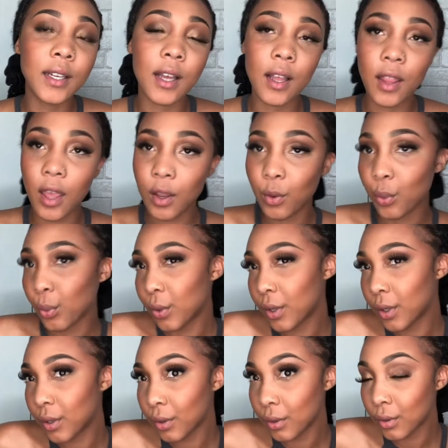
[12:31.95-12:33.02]
I like
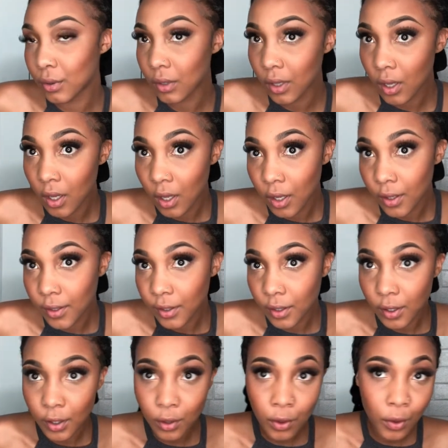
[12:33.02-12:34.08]
real,
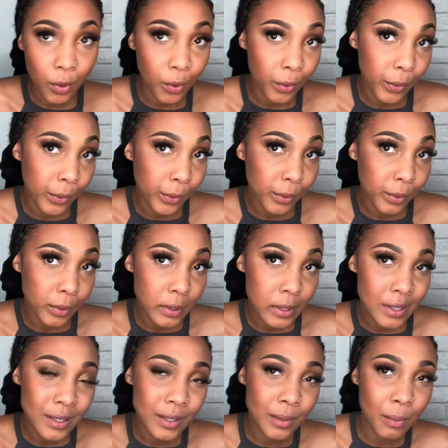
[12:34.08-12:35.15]
you know,
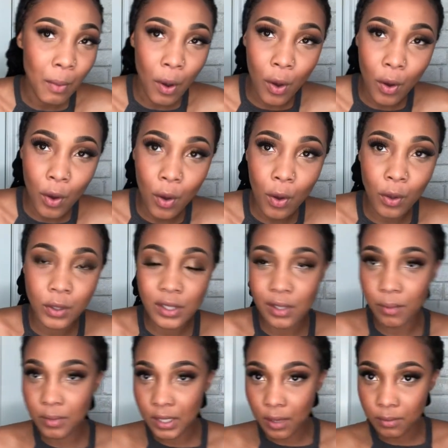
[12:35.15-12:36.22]
small.
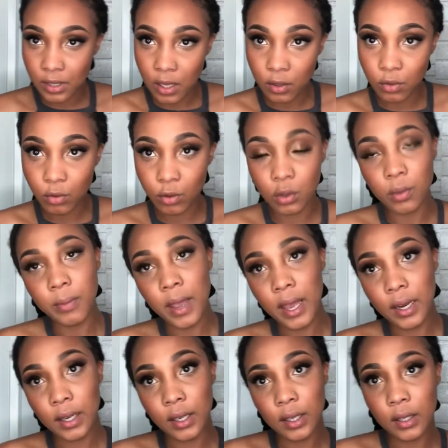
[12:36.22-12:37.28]
Sometimes I'll do
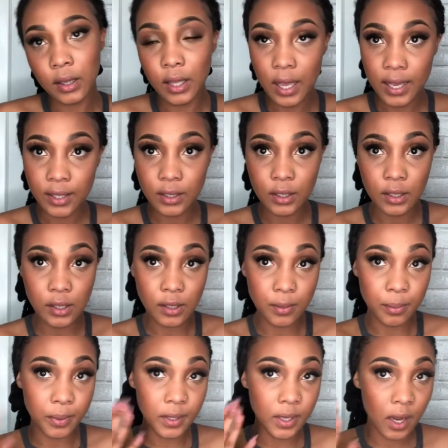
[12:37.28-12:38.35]
dramatic lashes,
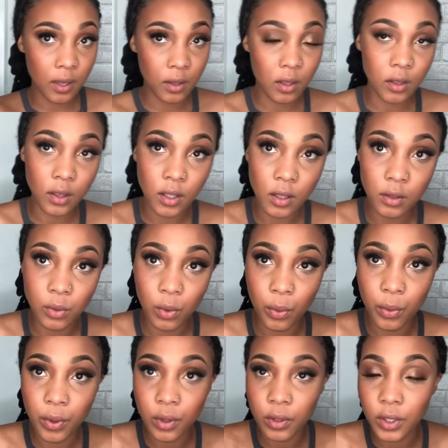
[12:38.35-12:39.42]
but I thought these were
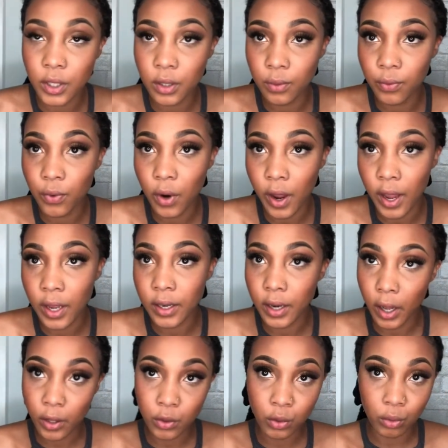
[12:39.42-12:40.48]
real good for a
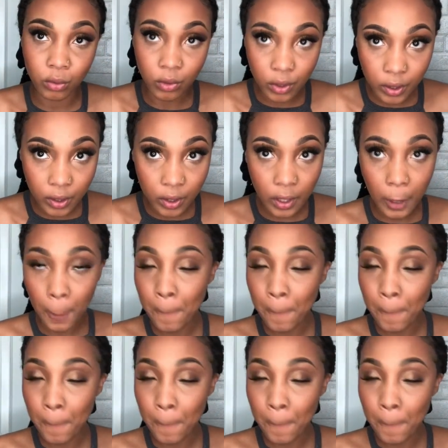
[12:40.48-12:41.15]
natural look.